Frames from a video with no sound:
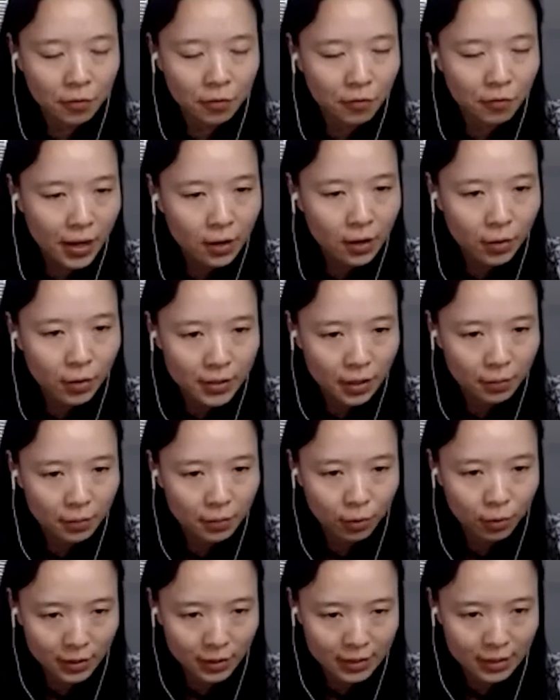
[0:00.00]
fine-graining
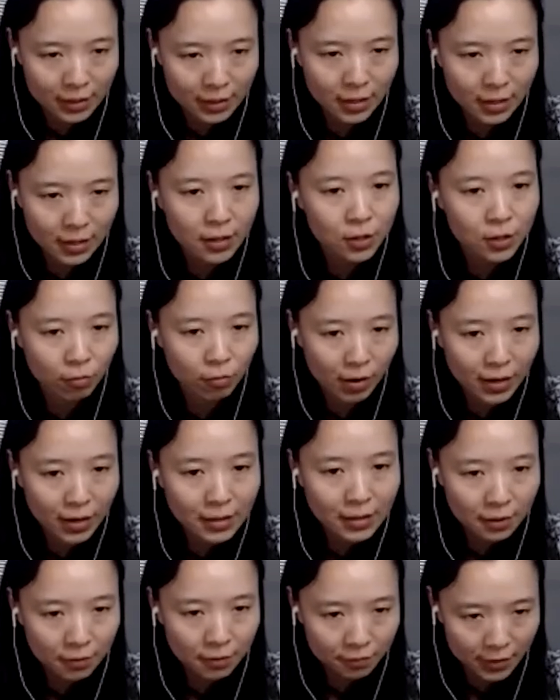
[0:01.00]
process
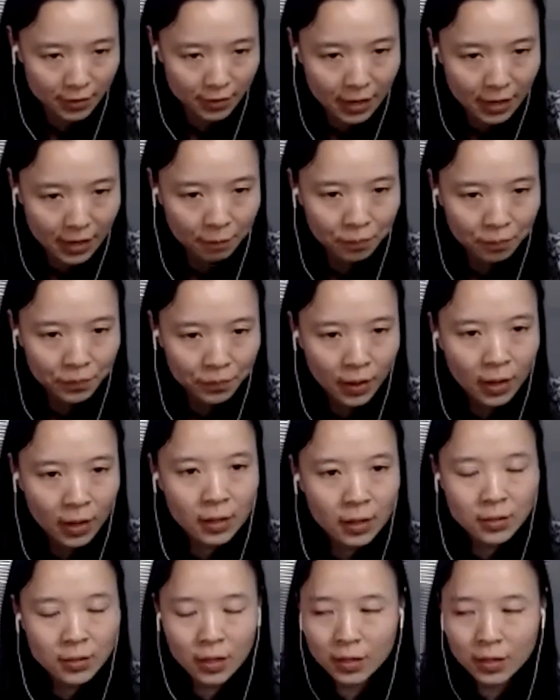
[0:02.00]
iteratively
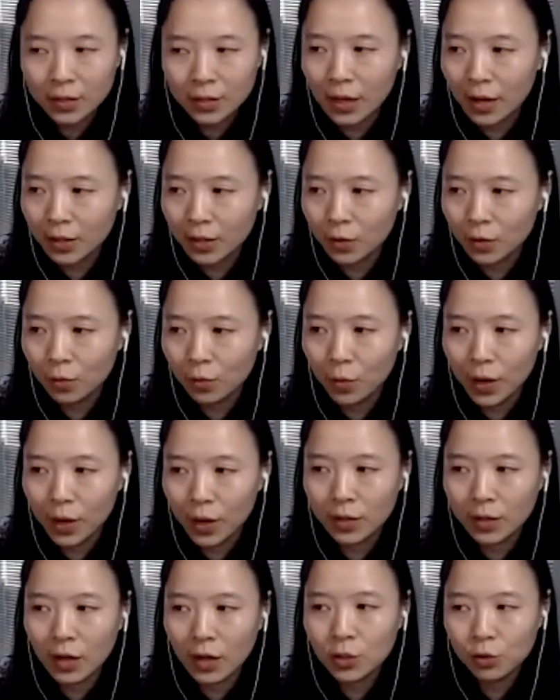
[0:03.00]
such that we are
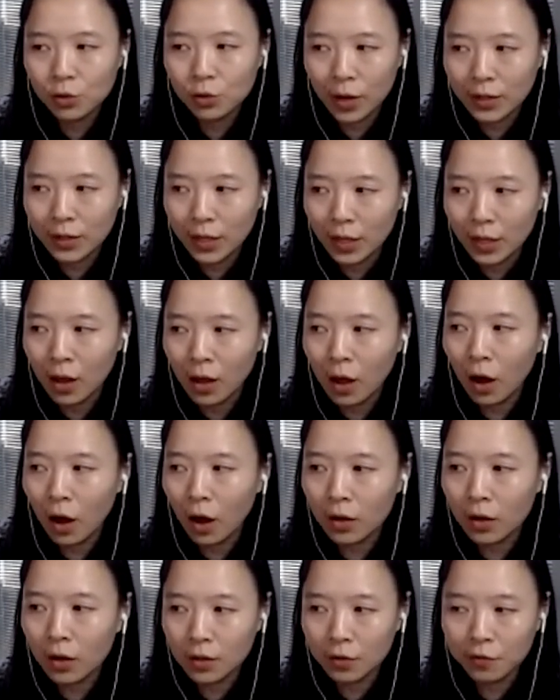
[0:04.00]
not training
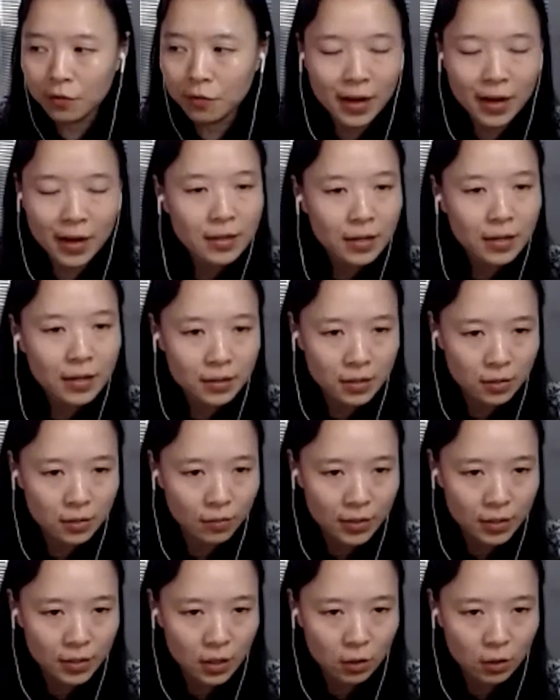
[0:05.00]
on the finest
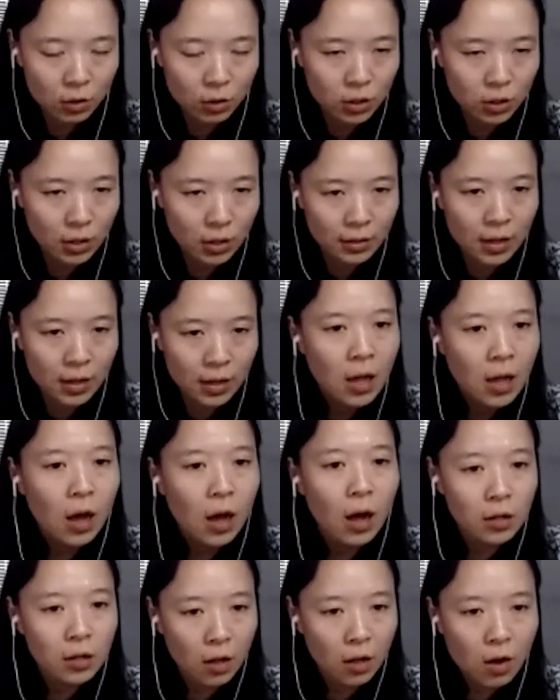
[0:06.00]
resolution
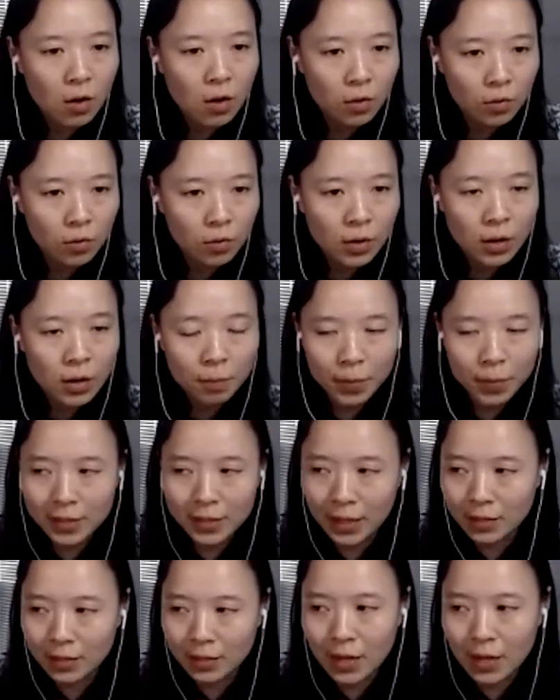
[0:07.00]
alone, but
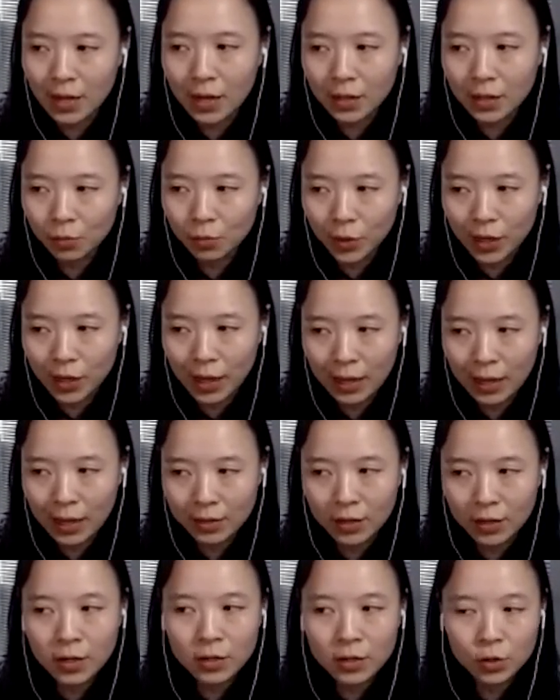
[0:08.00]
instead we can
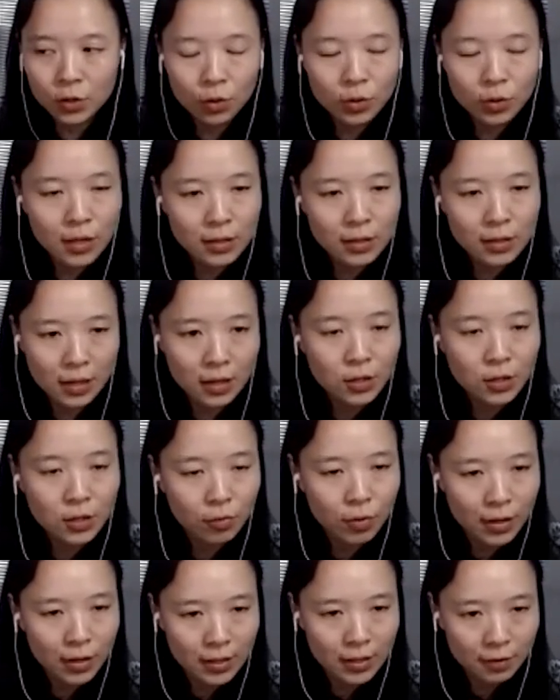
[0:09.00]
do this
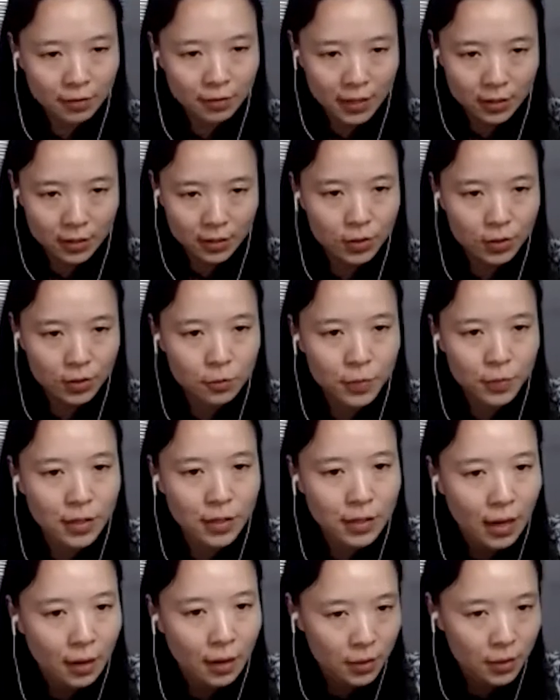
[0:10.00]
iteratively to speed
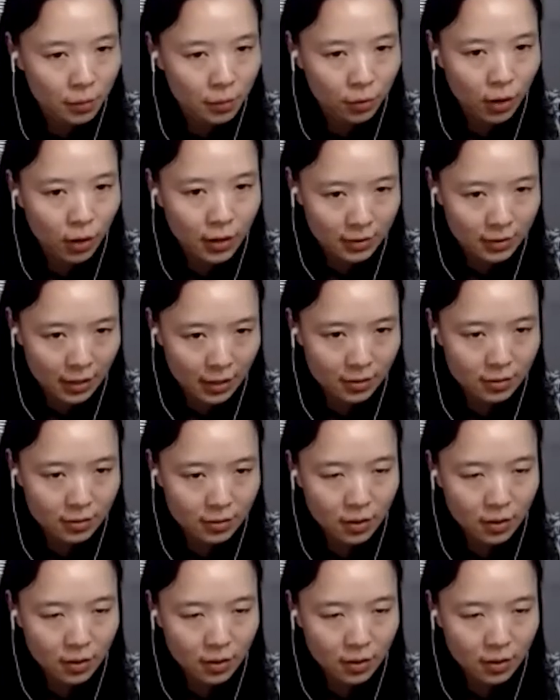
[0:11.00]
up the process.